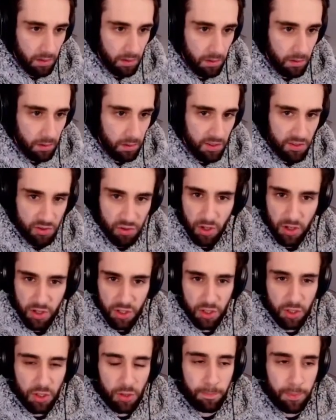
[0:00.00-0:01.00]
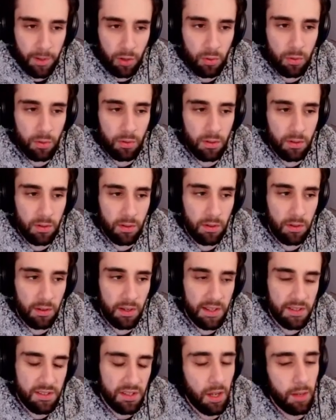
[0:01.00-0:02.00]
the structure you built,
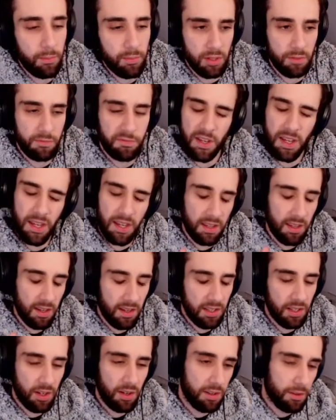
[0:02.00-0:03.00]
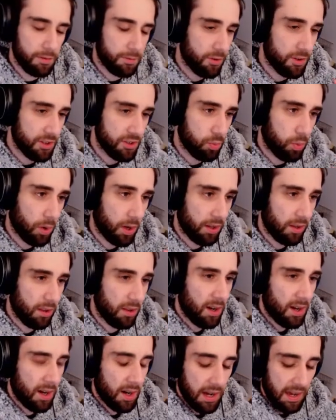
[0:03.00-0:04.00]
in terms of, you know, in the Forest
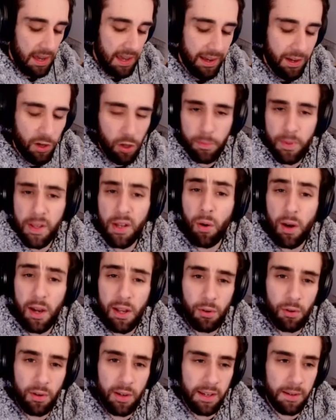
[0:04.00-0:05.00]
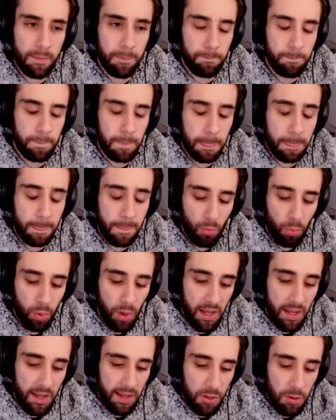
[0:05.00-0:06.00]
1, it could be quite annoying
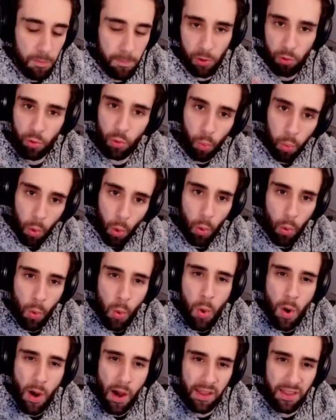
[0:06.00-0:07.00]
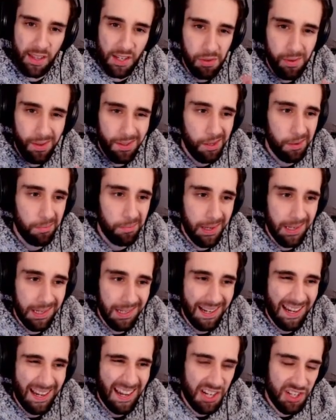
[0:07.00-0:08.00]
where you build a wall and then you end up being
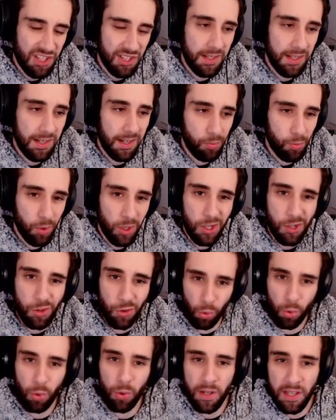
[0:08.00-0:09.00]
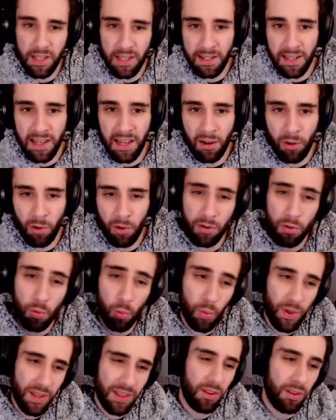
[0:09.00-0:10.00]
like, actually I want a door here now, or on a
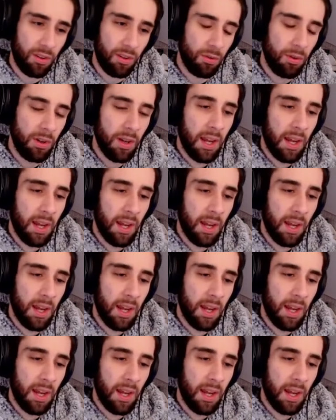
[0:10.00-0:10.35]
window.